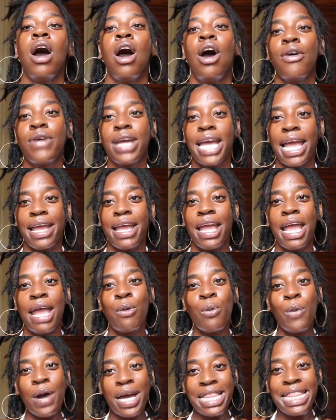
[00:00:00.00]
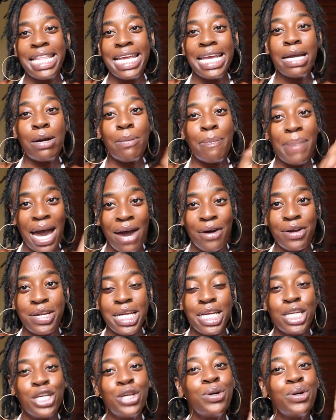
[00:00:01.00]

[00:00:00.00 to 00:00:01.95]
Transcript: Okay, and one thing about it,